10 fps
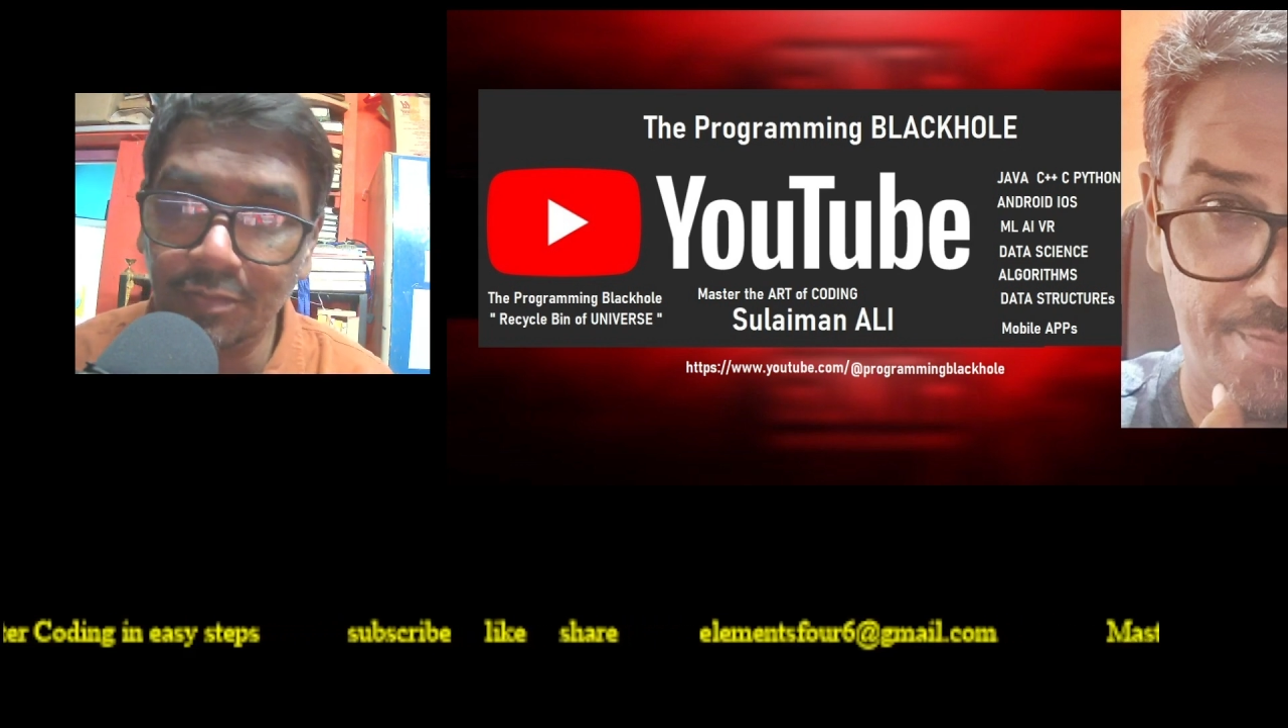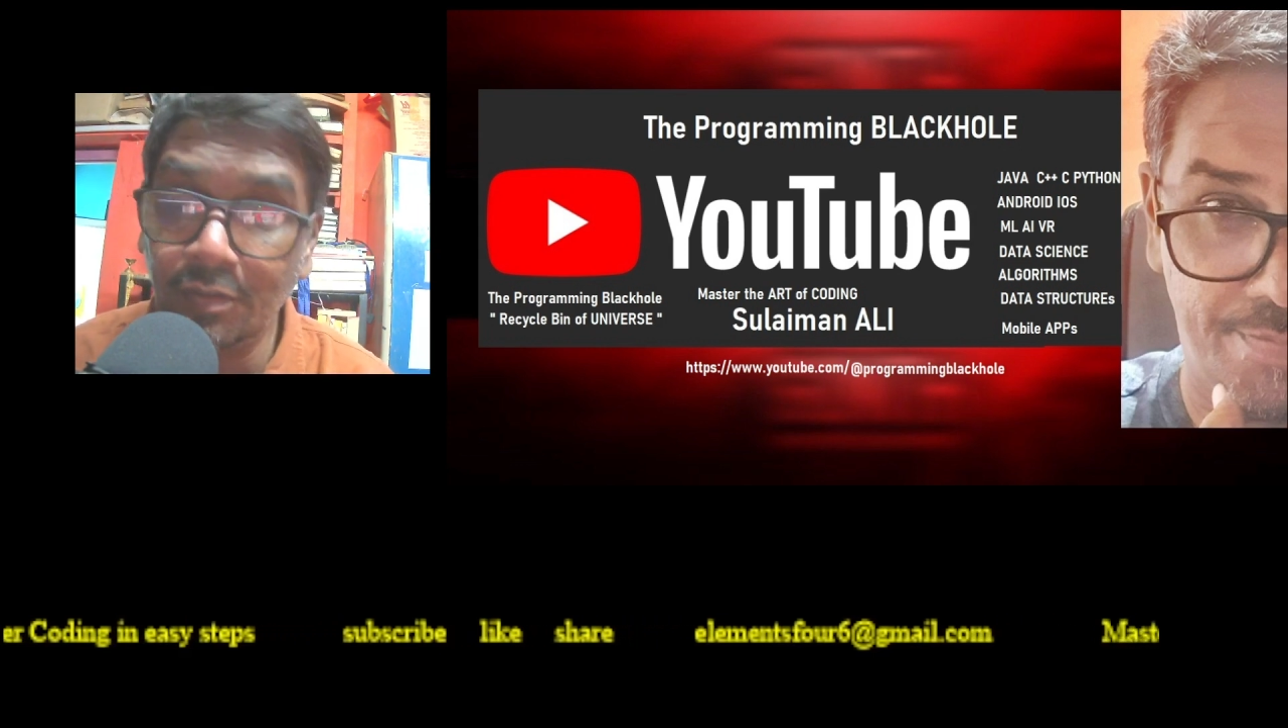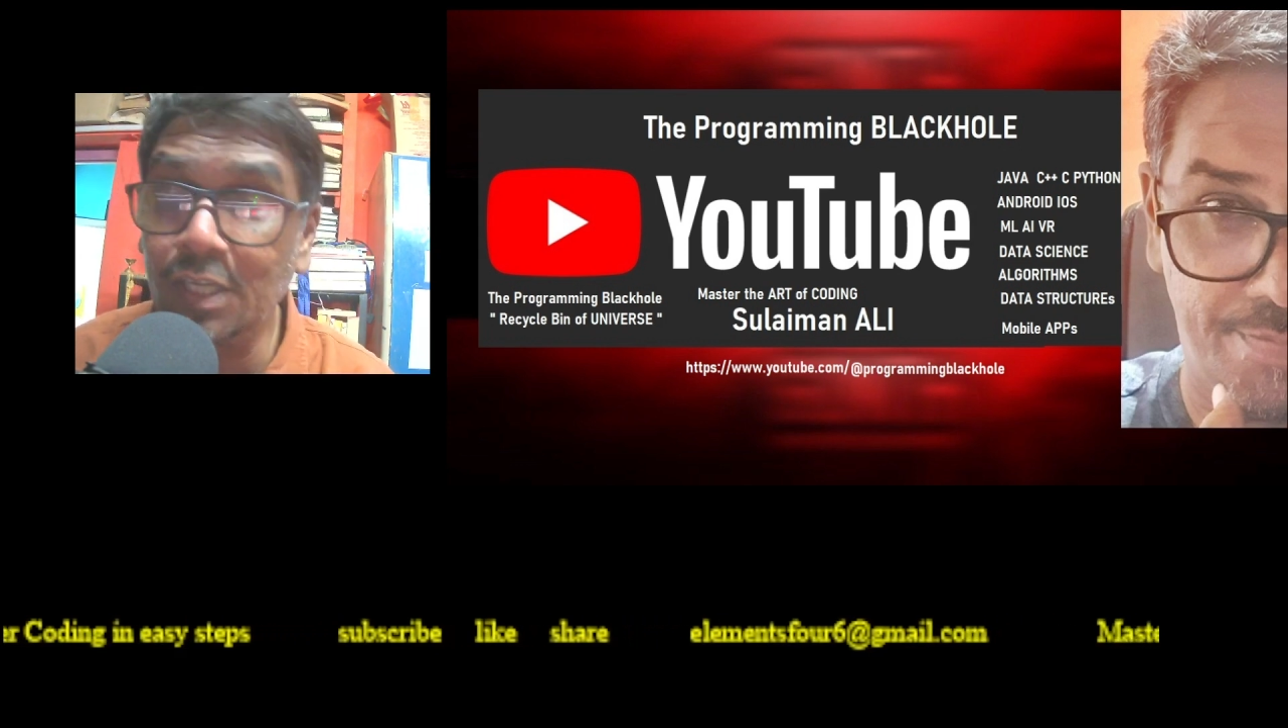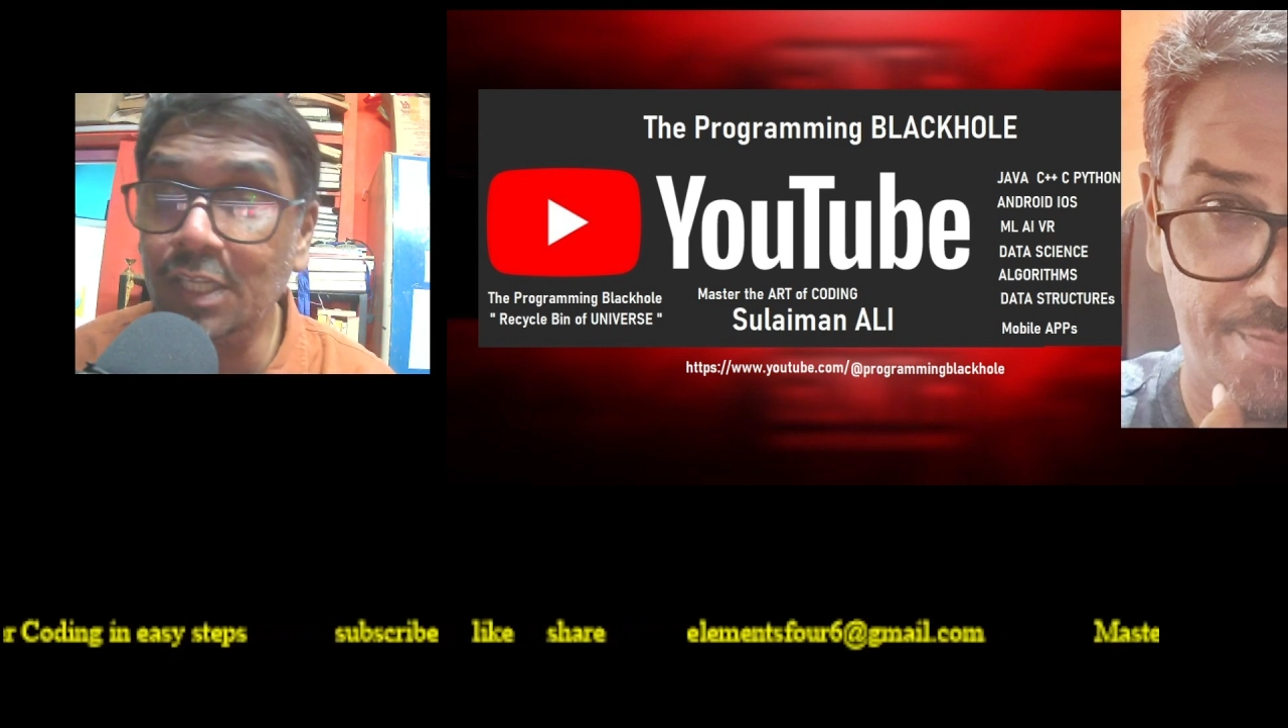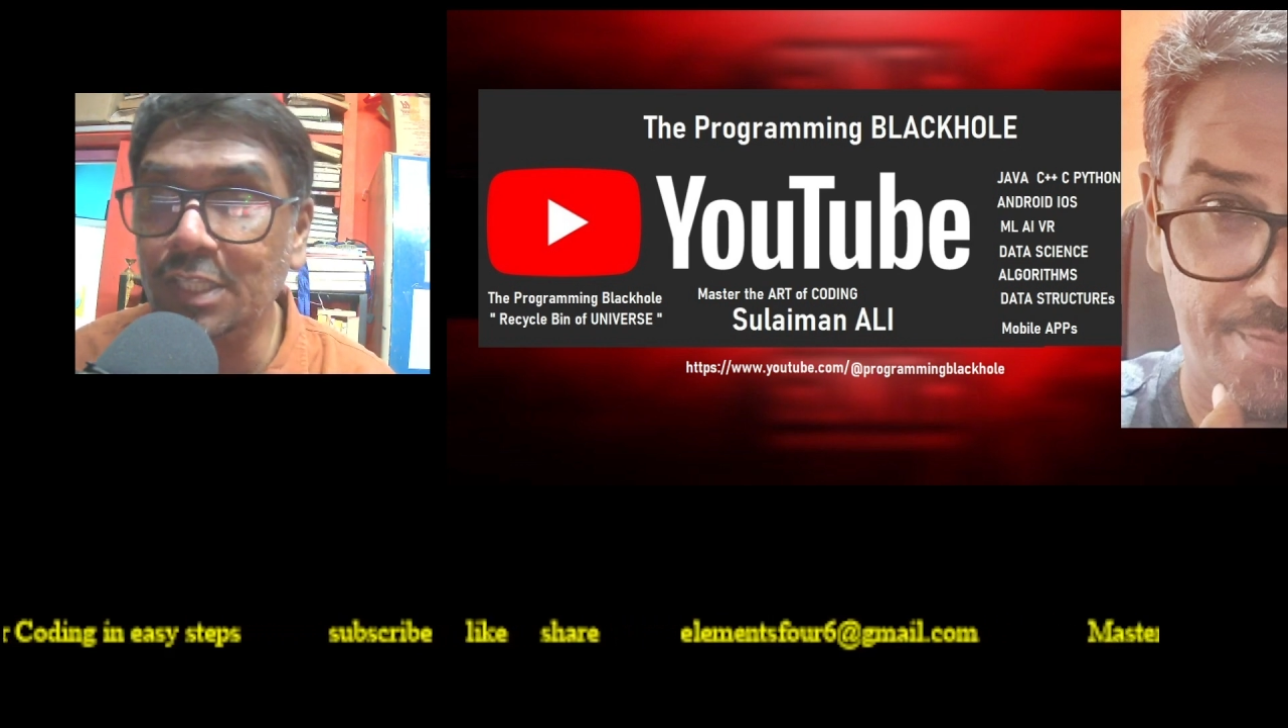
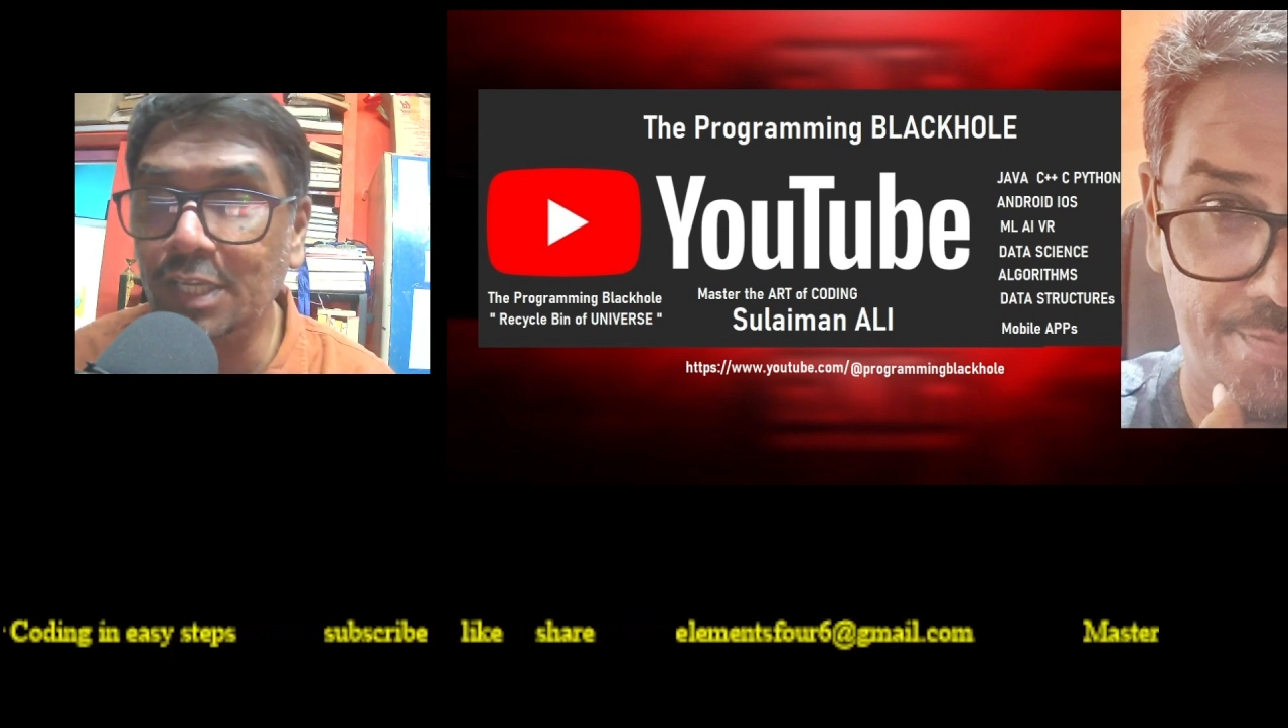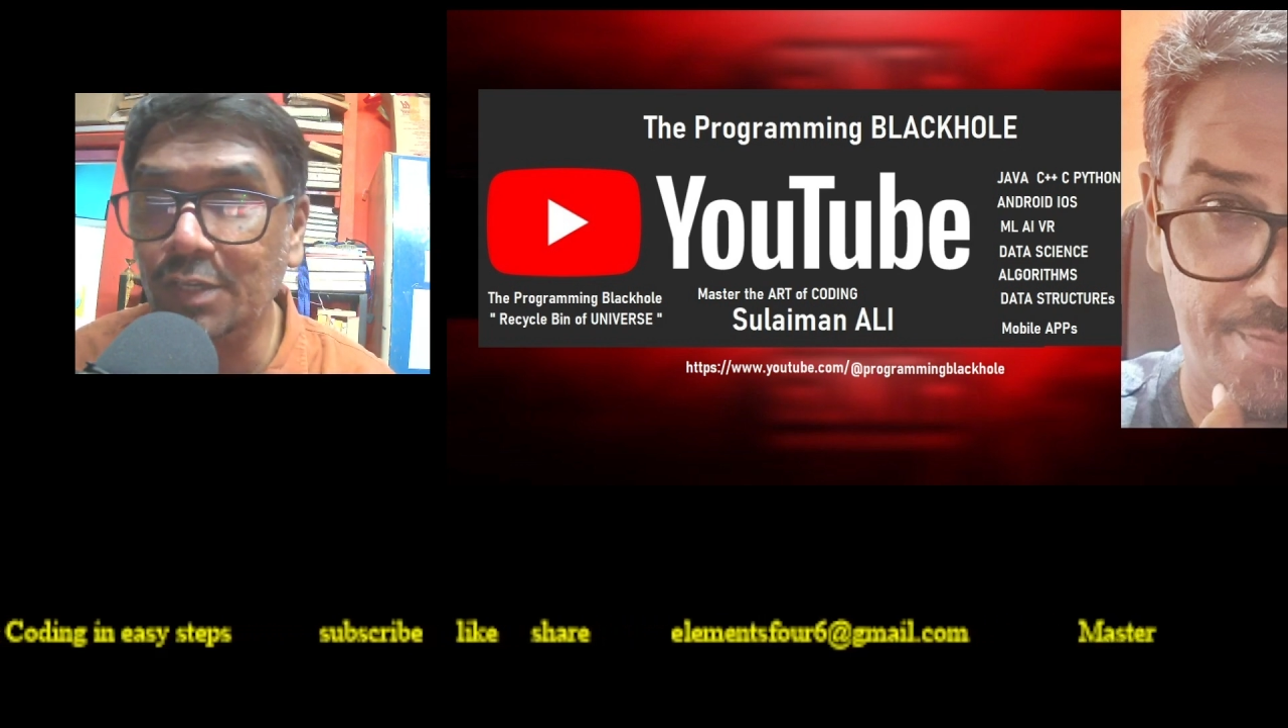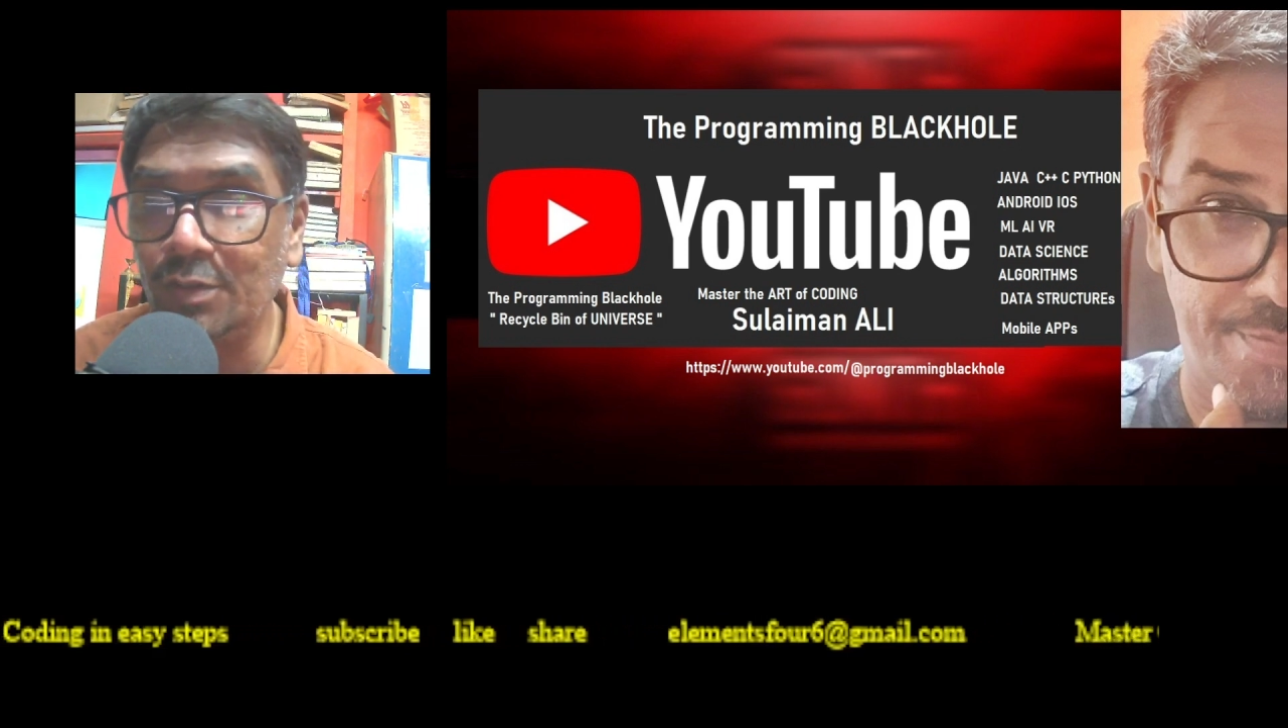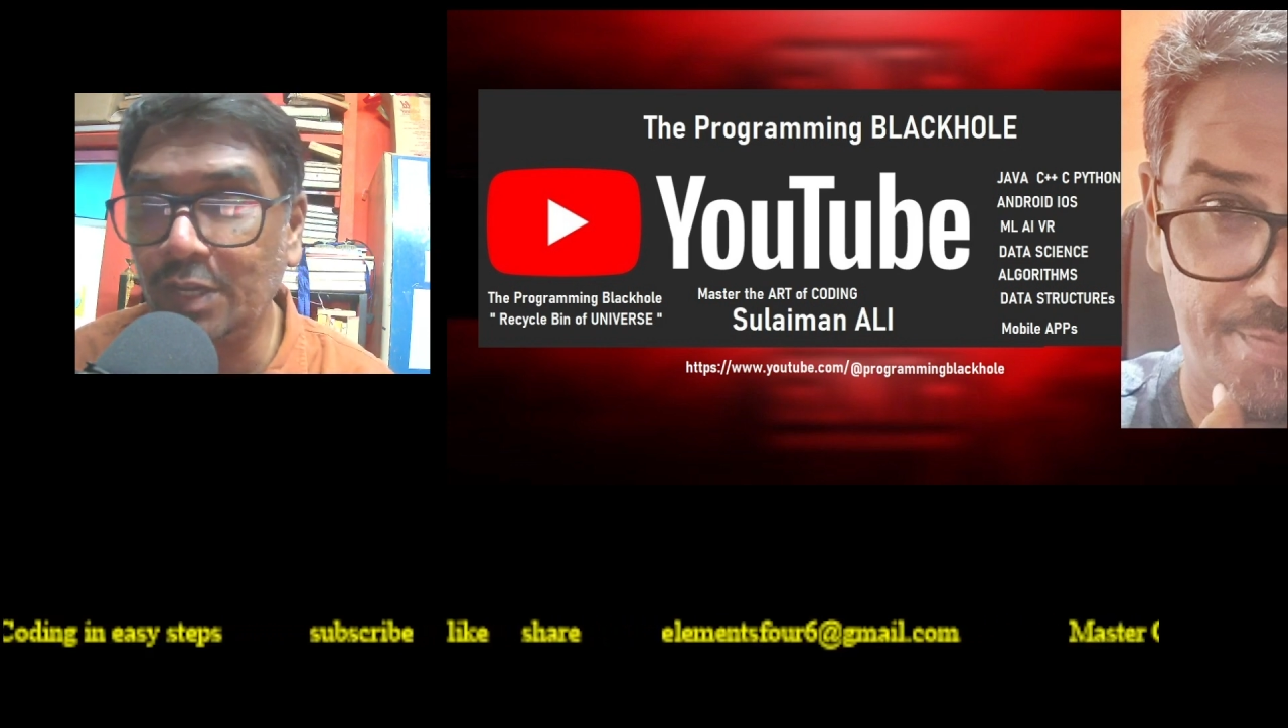Only thing you